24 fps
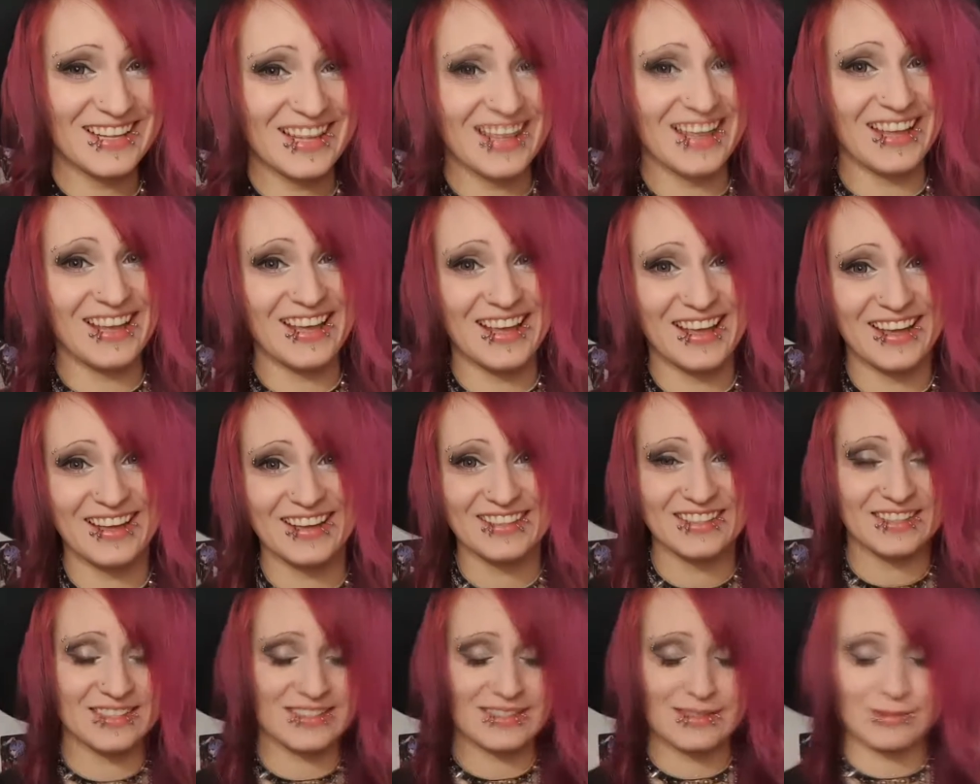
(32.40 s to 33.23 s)

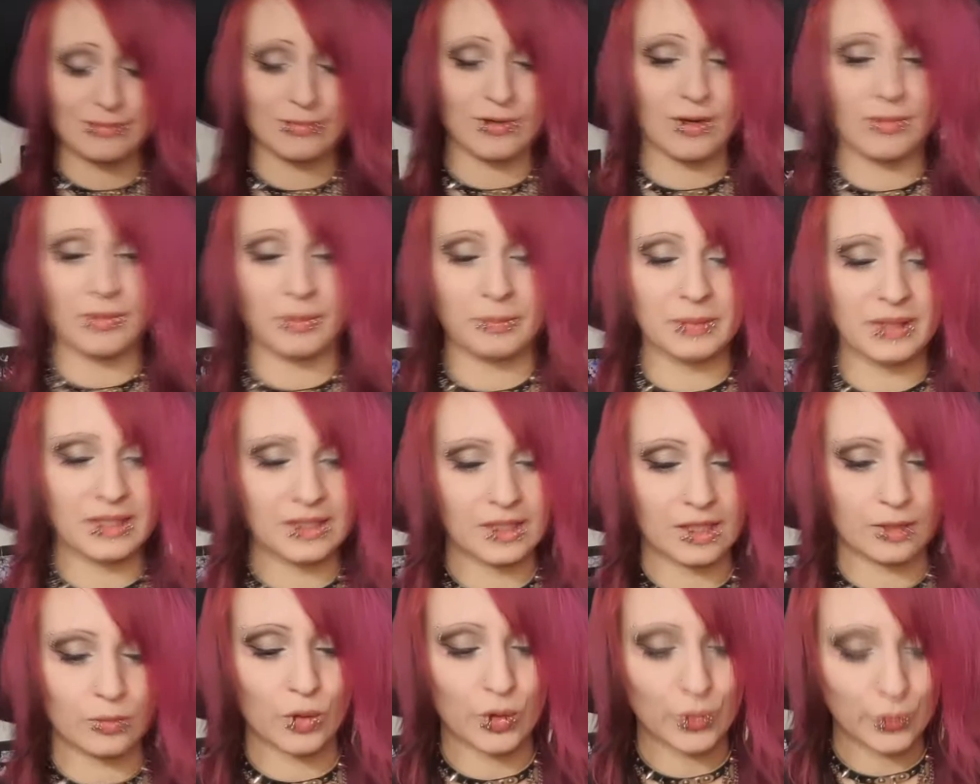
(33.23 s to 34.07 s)
Yeah, this is probably
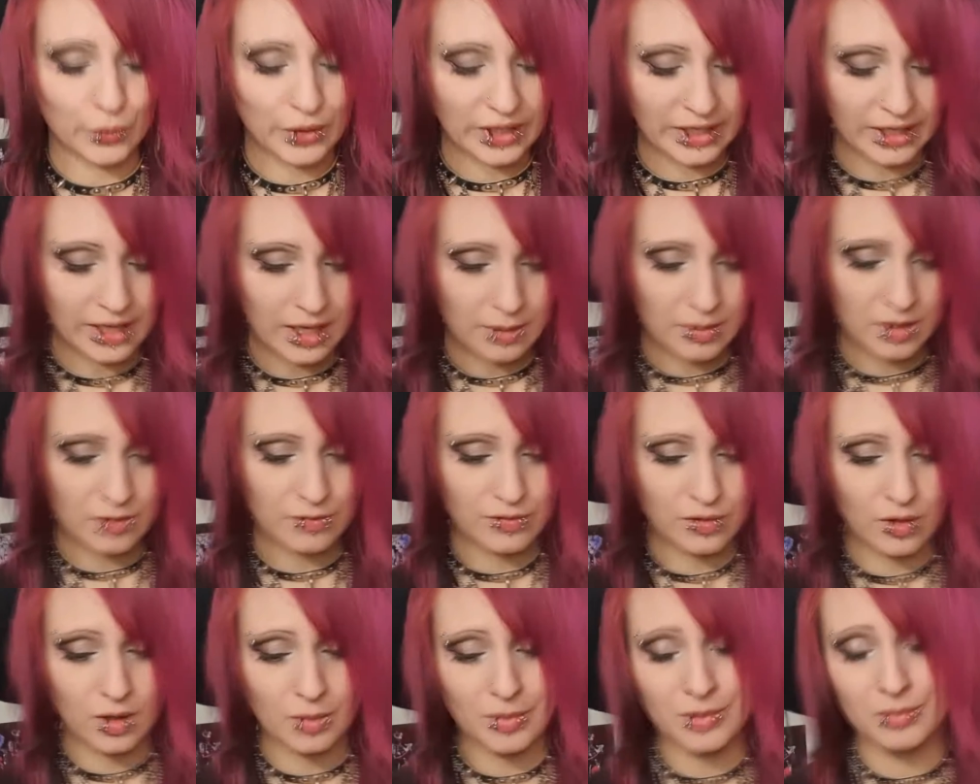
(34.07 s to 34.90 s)
not what we're aiming
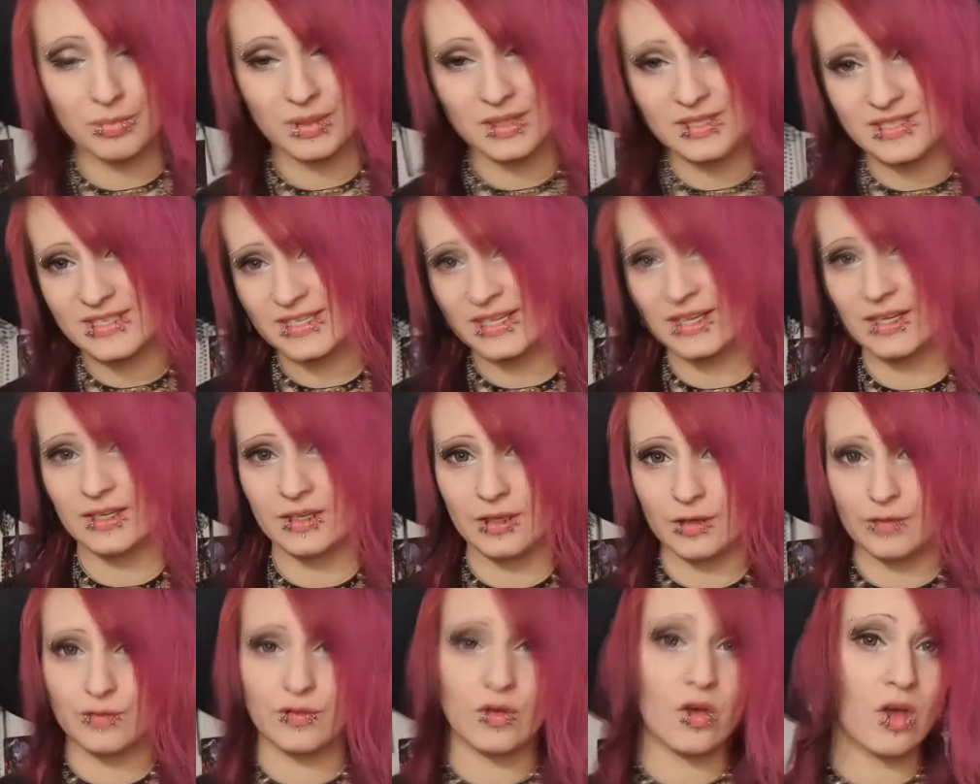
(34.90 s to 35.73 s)
for, but basically
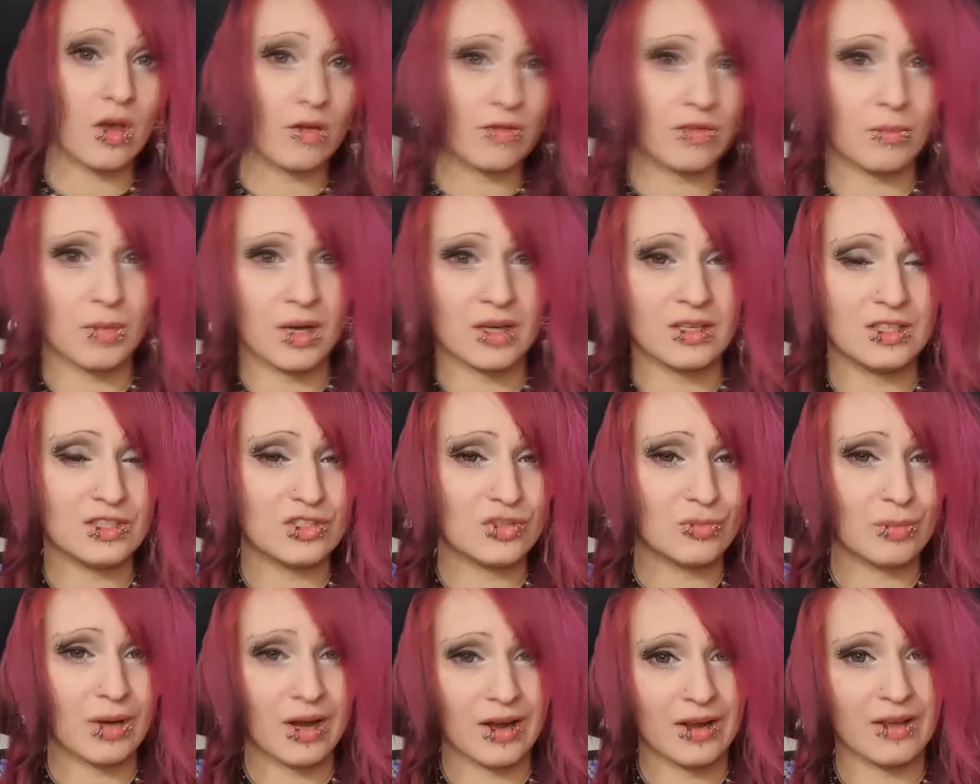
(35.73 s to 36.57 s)
if you have the money
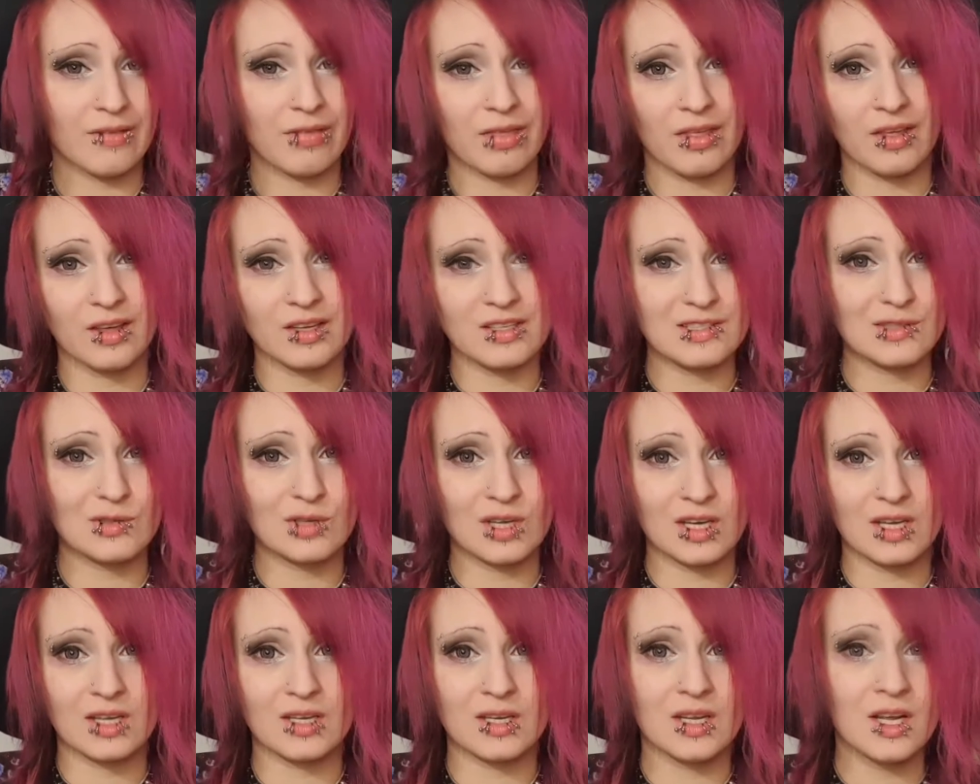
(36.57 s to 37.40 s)
to buy things, you
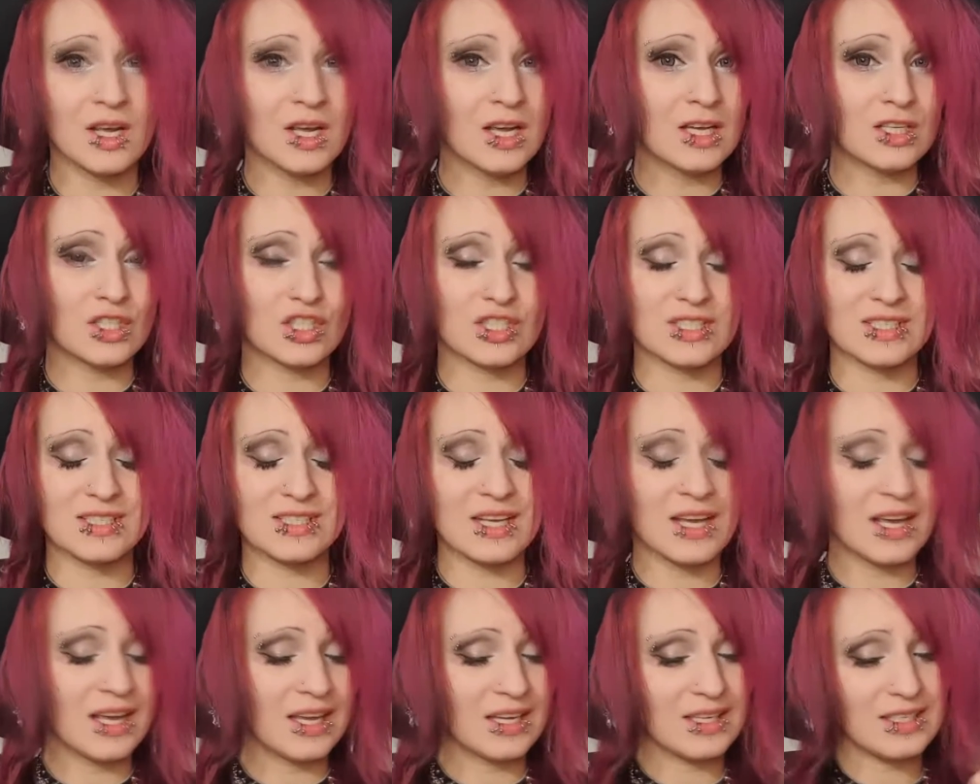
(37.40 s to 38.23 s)
can
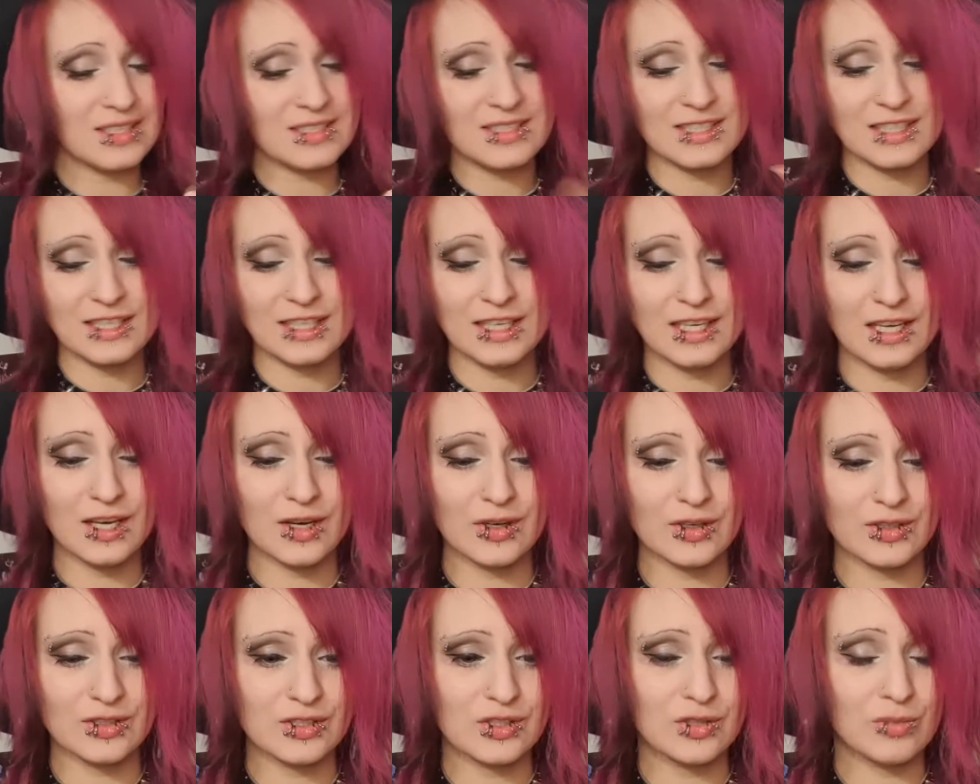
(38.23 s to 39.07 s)
just easily
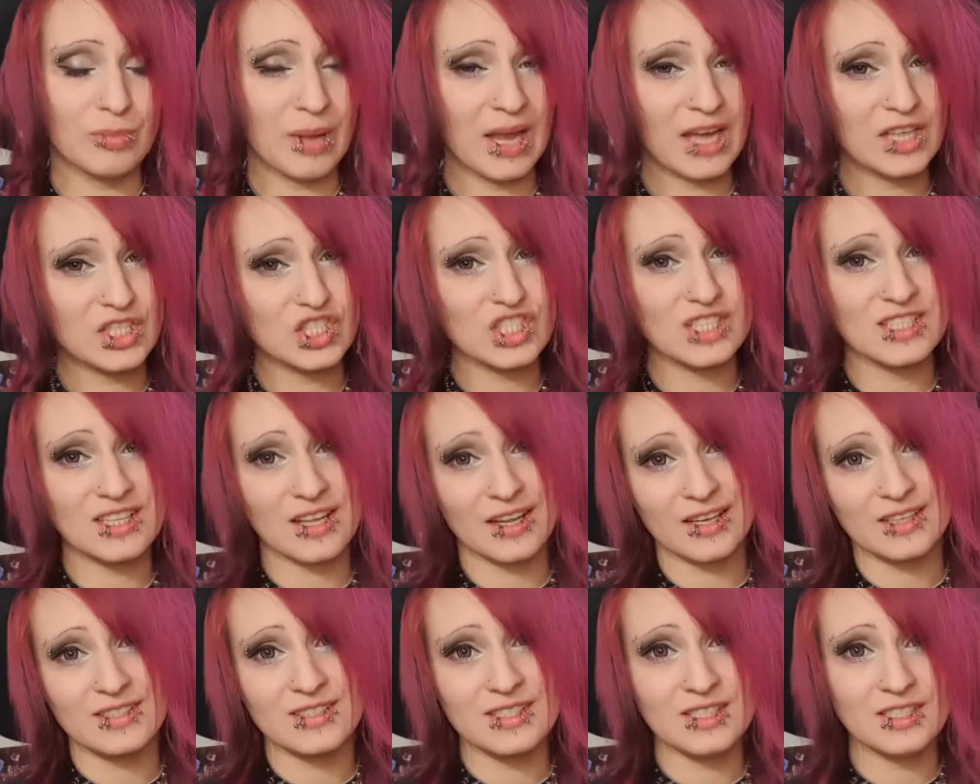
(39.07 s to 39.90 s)
go to pages
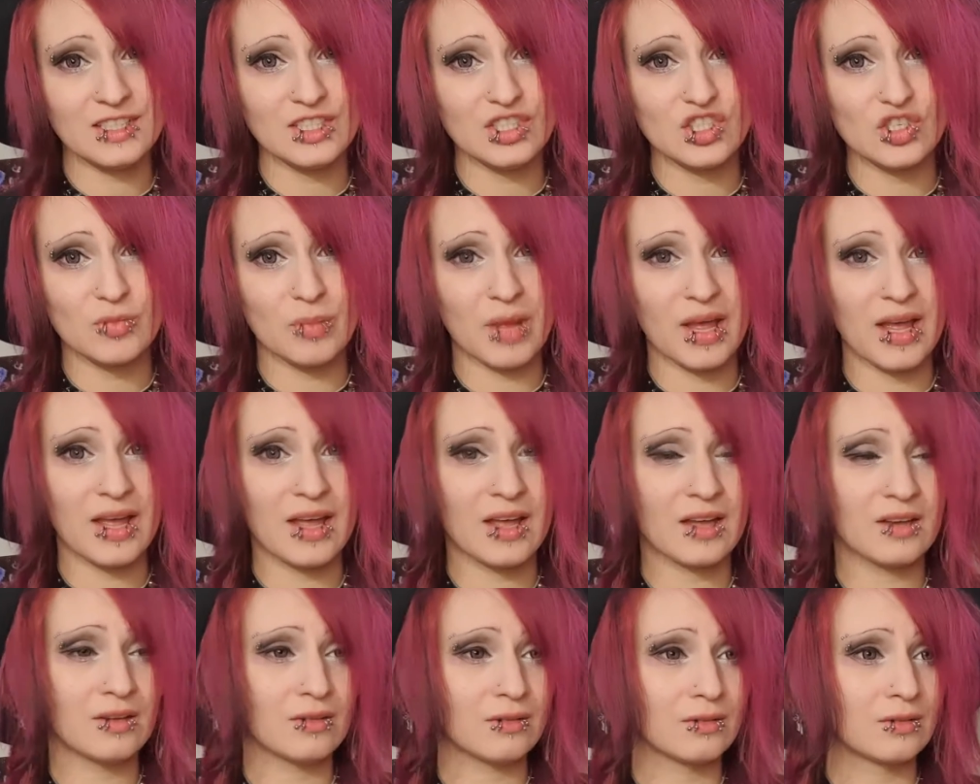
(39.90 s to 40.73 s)
like CD
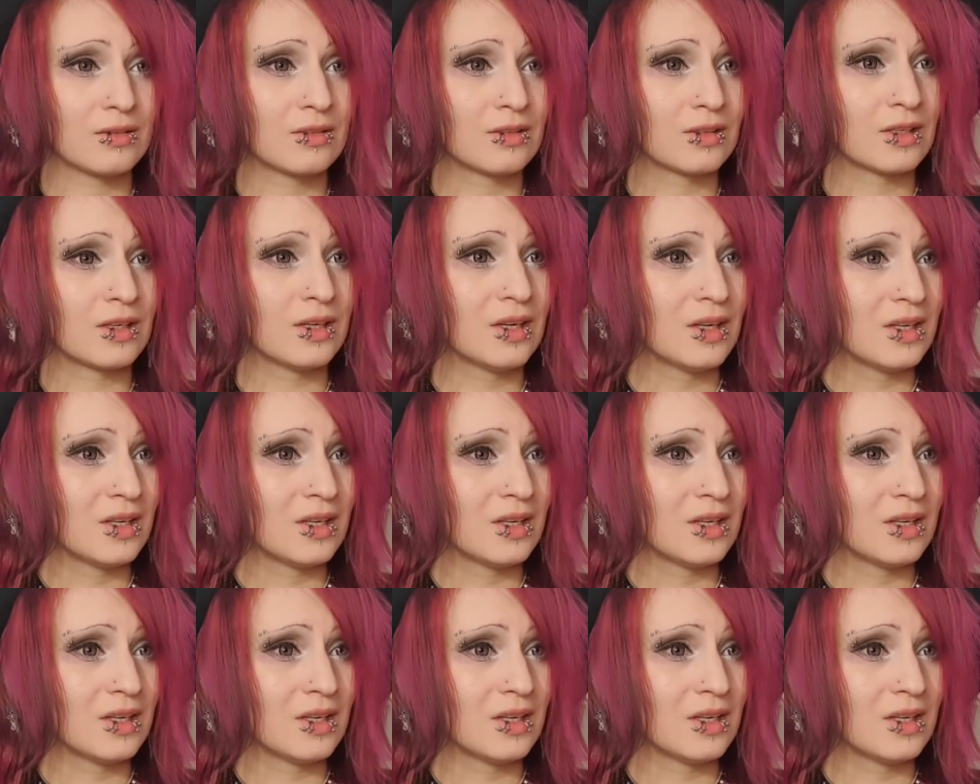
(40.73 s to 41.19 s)
Japan or